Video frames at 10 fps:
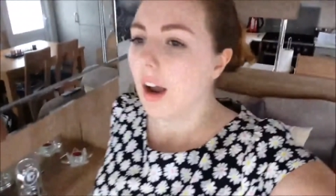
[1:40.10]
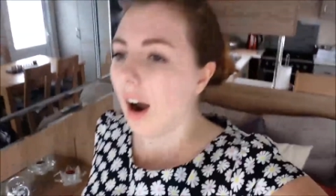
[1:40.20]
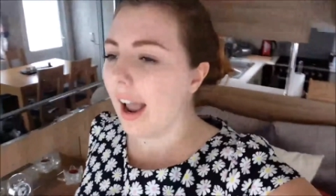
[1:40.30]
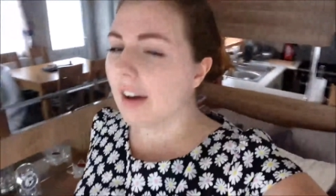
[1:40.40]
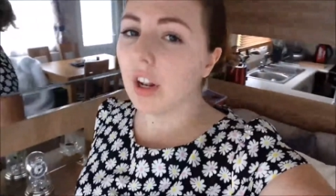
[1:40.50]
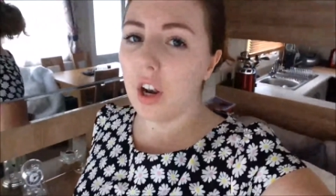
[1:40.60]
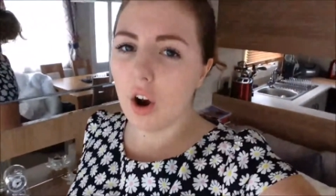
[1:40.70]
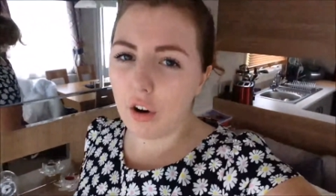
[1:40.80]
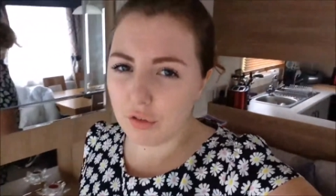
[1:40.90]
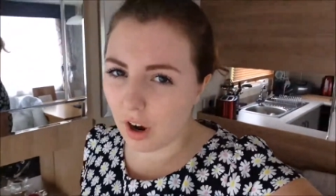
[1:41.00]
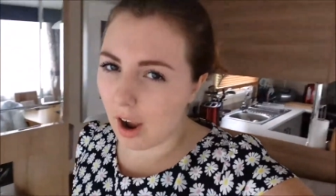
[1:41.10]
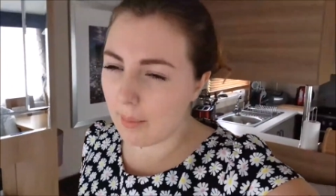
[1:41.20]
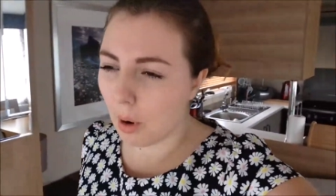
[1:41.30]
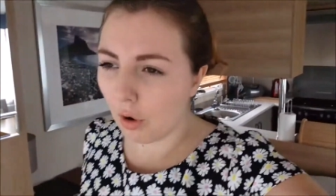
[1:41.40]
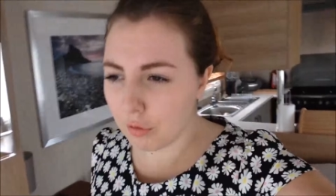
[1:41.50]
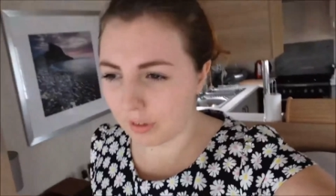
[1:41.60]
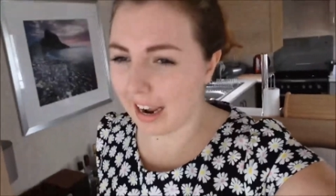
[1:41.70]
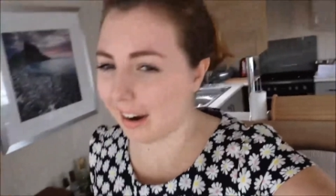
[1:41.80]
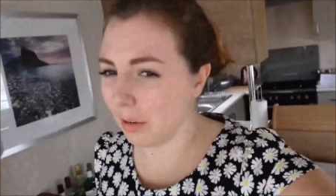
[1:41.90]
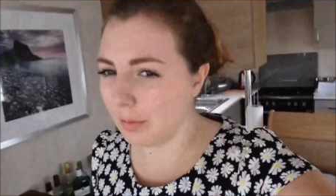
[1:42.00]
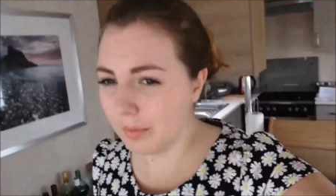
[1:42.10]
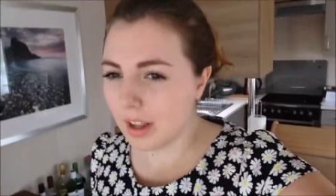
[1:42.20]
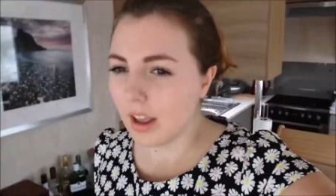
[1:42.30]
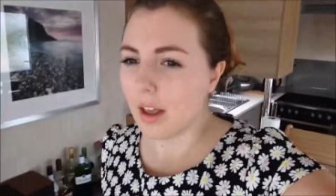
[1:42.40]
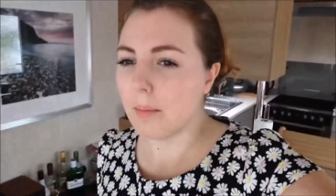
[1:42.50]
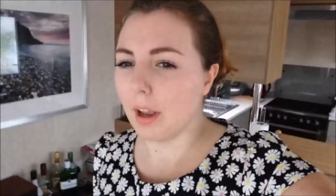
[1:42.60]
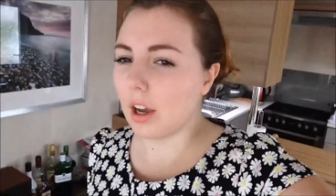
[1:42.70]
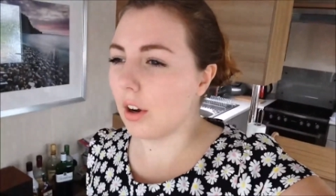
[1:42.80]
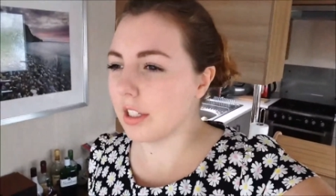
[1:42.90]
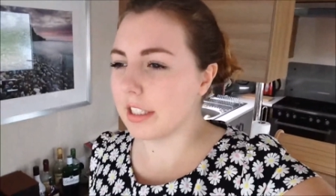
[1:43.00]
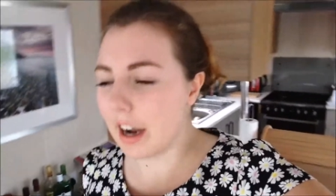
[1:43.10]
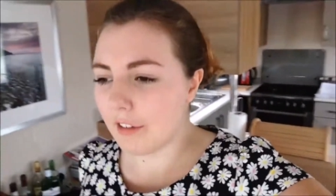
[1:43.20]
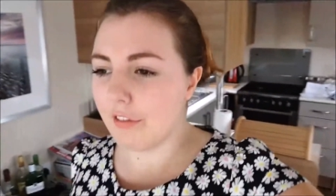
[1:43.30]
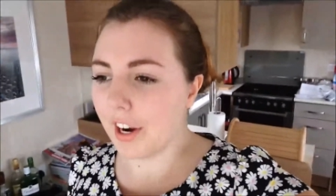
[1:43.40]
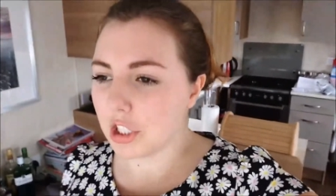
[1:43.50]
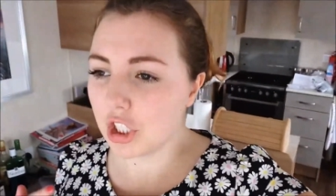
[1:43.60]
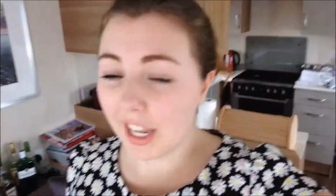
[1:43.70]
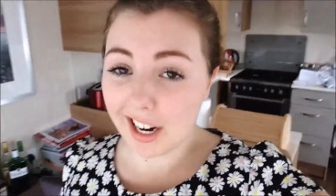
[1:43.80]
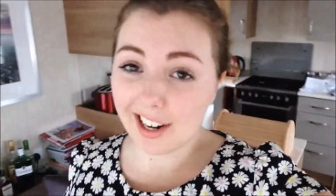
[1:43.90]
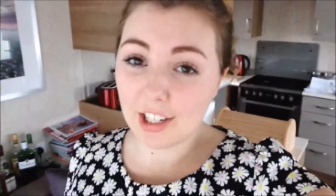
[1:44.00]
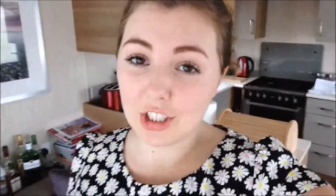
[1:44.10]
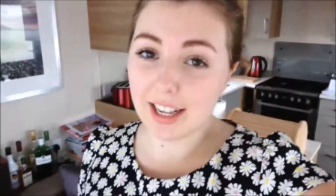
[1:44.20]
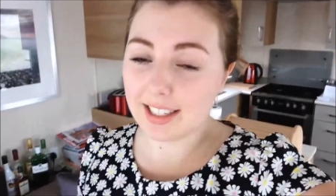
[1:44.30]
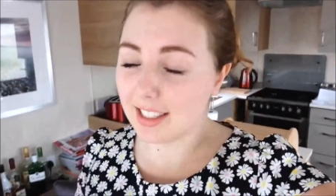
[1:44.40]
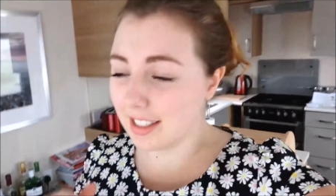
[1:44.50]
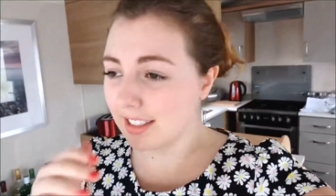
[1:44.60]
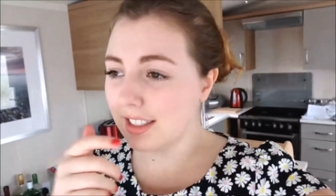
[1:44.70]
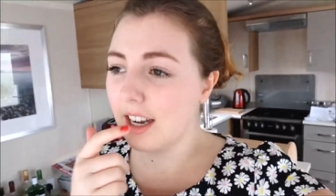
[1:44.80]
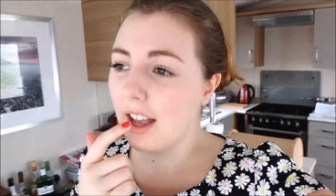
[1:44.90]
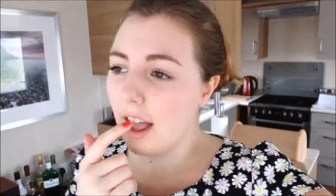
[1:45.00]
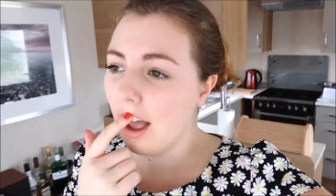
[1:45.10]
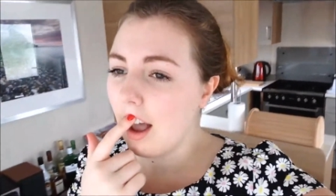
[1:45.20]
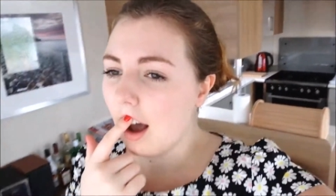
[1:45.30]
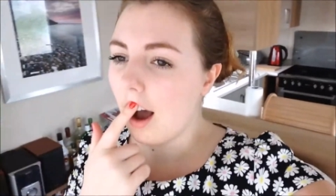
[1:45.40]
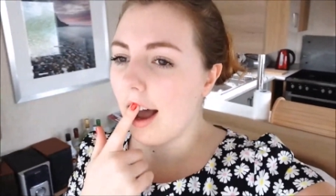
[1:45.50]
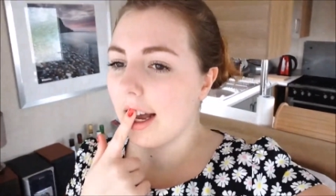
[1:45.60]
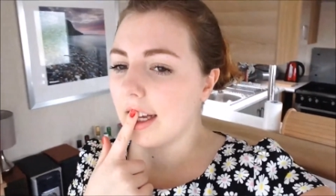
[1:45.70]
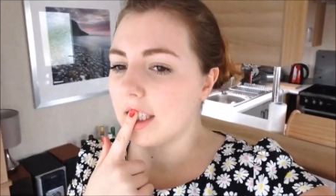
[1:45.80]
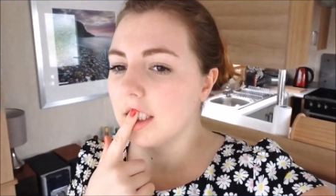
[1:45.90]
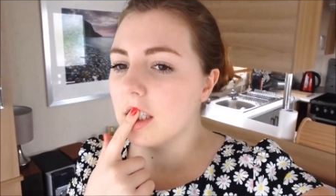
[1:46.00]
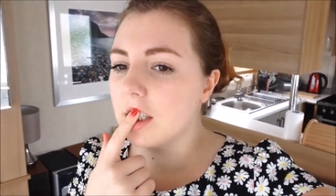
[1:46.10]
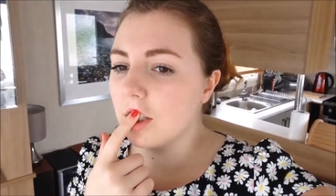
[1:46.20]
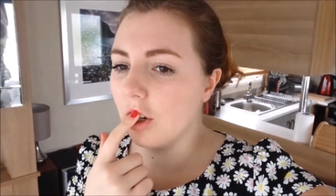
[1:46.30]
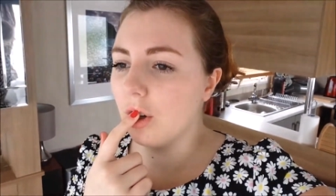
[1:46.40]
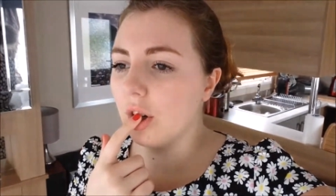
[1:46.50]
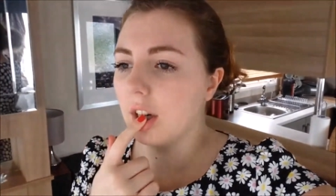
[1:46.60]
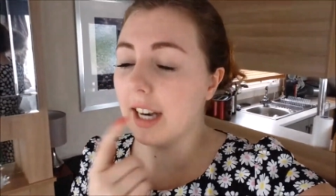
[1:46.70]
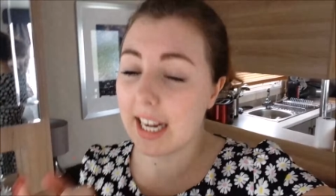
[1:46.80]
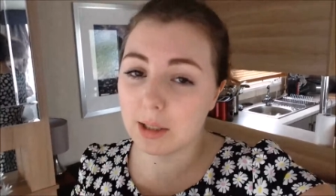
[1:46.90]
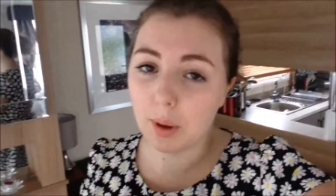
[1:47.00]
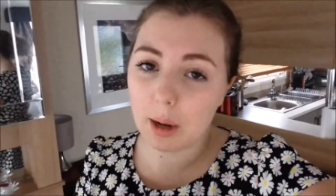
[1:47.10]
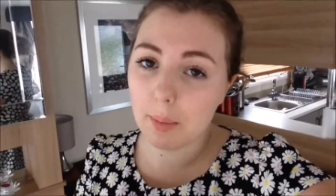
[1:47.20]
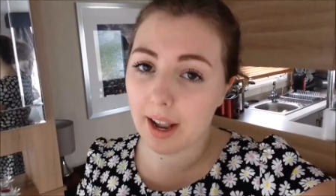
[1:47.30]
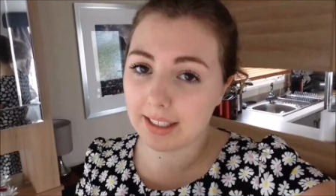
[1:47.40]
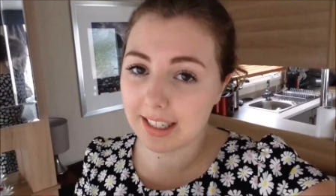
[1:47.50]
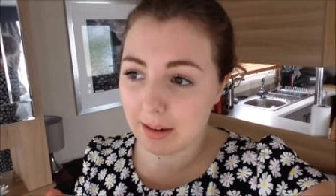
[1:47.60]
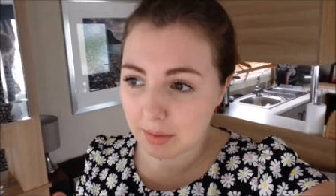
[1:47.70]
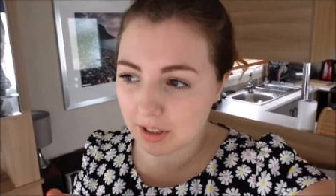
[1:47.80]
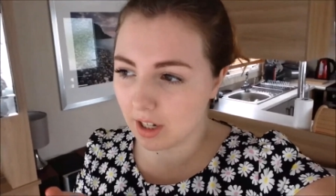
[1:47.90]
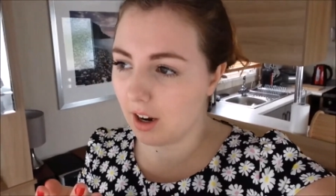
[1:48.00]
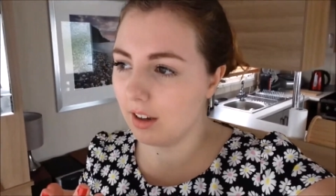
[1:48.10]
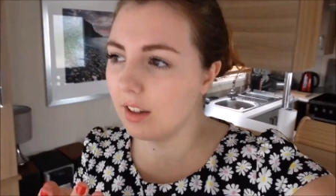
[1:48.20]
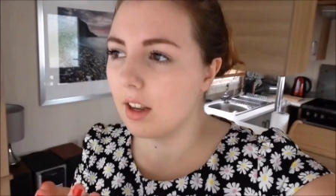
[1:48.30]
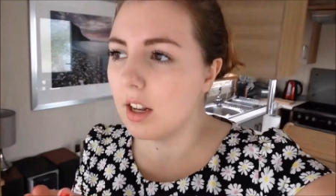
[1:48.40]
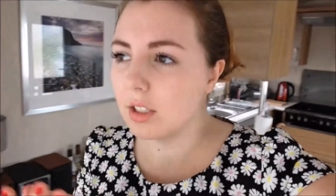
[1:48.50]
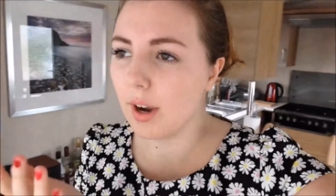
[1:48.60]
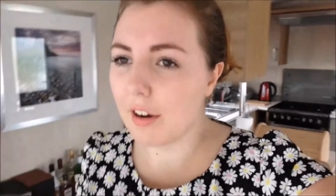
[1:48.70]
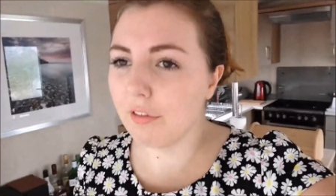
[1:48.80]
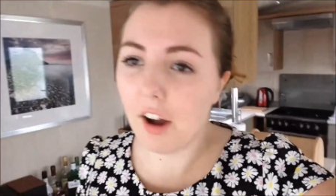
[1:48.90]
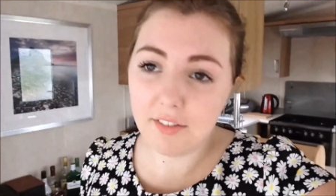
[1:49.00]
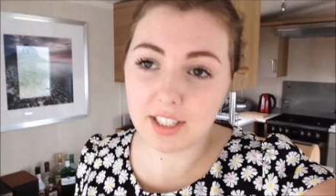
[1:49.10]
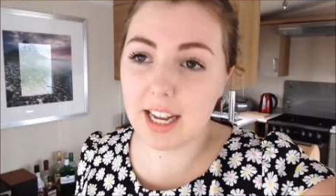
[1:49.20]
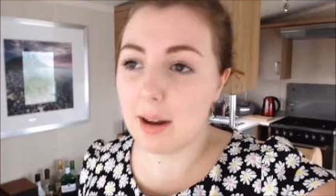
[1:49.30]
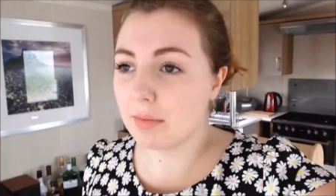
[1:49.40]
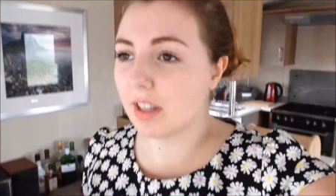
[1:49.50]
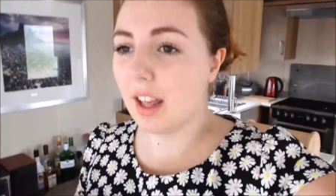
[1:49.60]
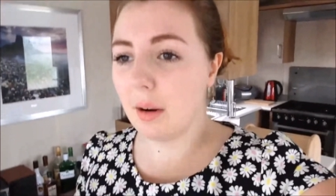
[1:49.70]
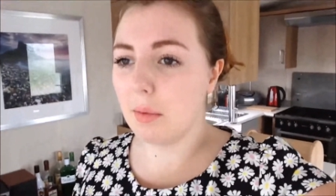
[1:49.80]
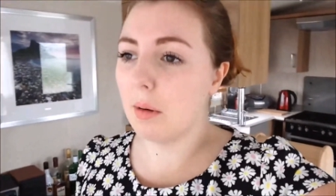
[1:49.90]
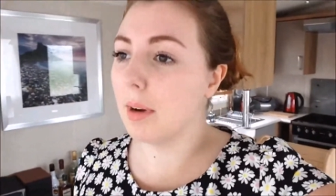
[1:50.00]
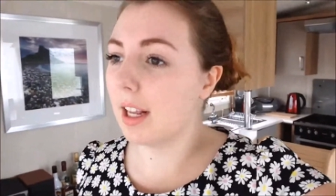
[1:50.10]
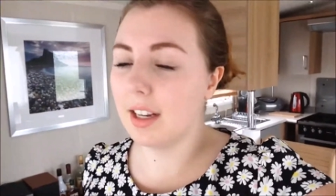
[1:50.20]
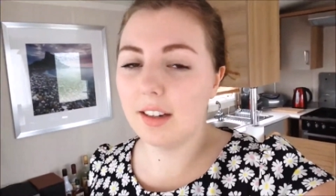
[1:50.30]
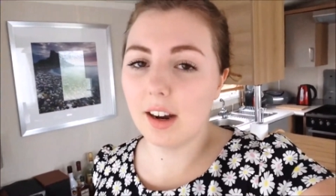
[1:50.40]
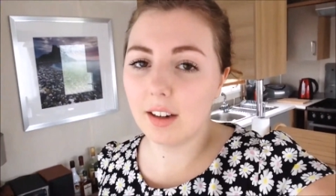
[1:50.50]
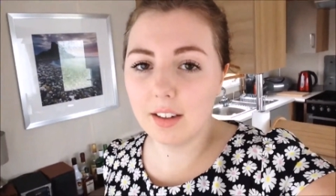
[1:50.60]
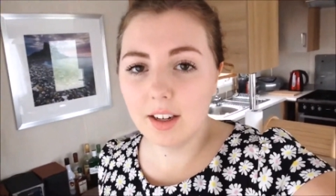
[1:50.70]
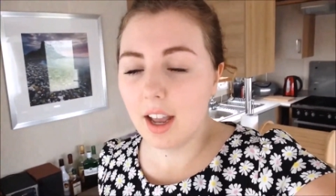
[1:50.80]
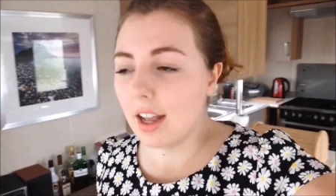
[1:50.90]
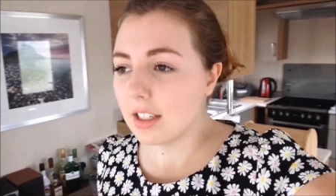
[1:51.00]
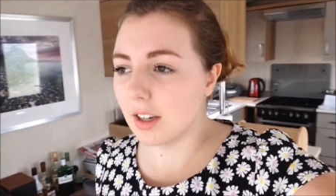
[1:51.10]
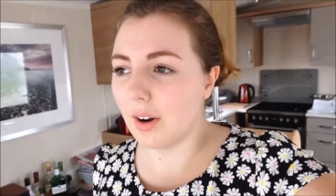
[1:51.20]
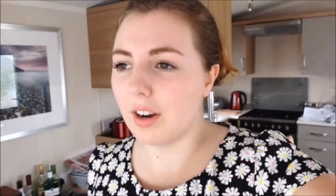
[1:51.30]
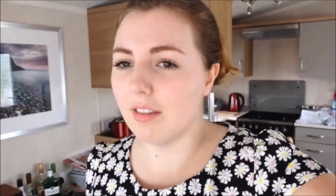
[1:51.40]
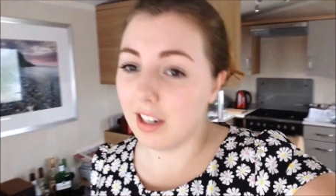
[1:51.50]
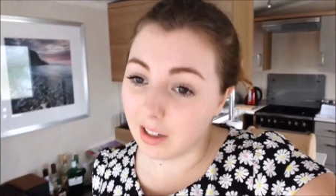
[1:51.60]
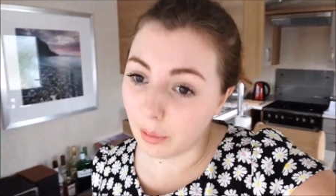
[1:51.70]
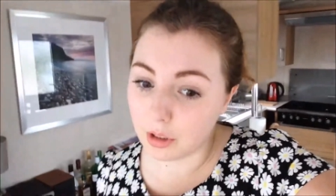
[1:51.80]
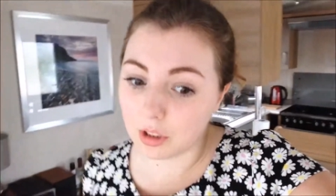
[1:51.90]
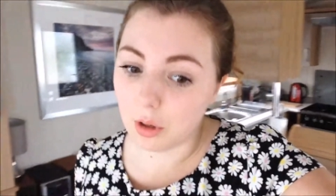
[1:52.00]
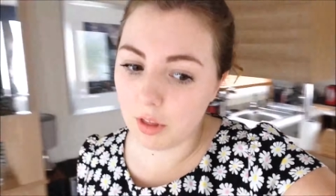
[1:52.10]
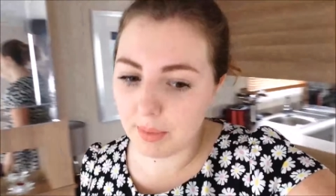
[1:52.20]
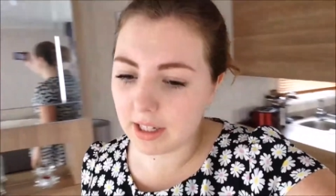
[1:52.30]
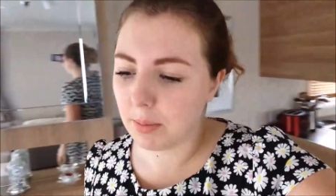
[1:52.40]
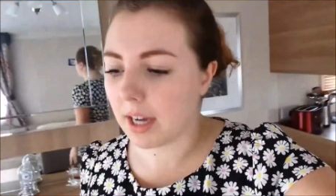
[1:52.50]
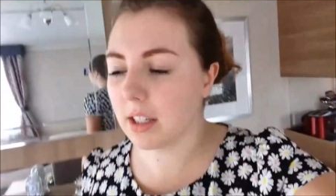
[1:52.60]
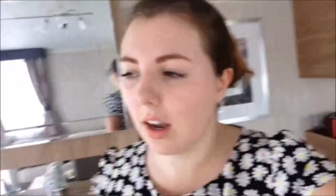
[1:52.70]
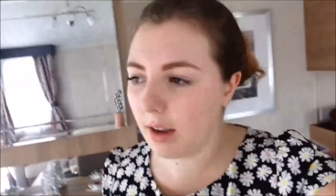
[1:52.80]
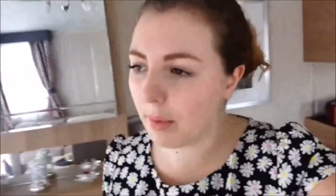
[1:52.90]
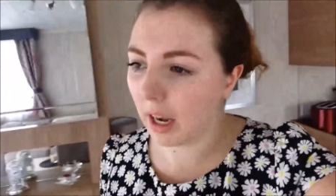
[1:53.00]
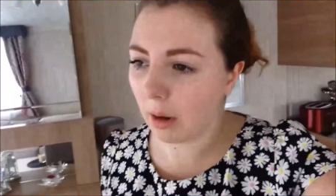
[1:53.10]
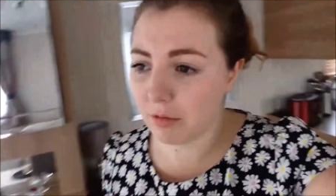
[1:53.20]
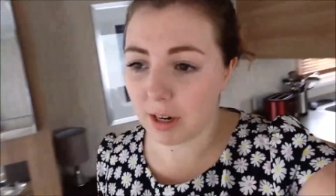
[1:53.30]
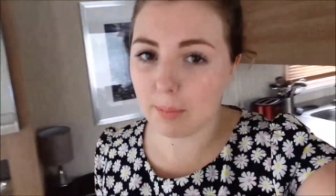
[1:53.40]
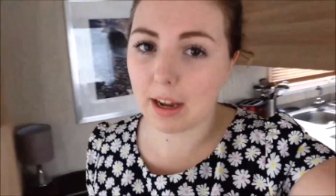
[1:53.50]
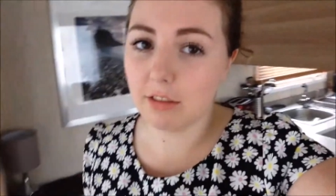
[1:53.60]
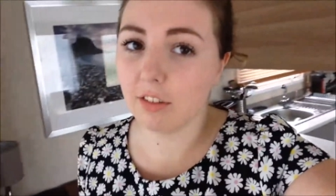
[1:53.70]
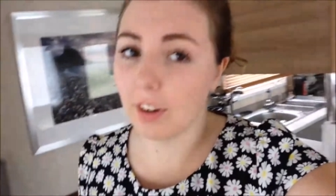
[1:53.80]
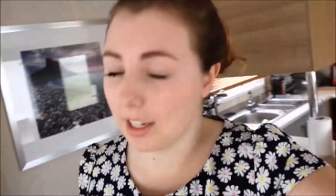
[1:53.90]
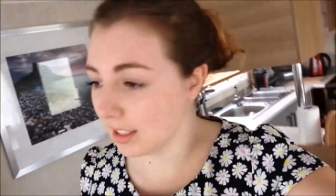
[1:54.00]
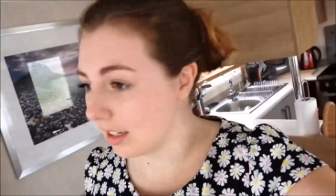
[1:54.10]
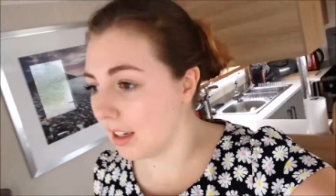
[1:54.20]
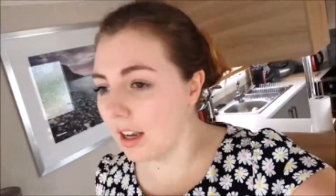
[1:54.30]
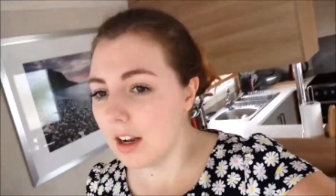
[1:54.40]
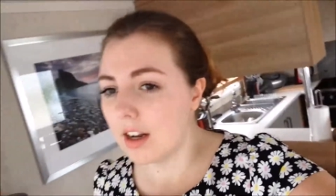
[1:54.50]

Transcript: I have a lot of time off now because I've finished English lessons and soon next week my exams start so I have five exams and then I'm completely done so I don't really know what to do with my spare time and I'm really bad at revising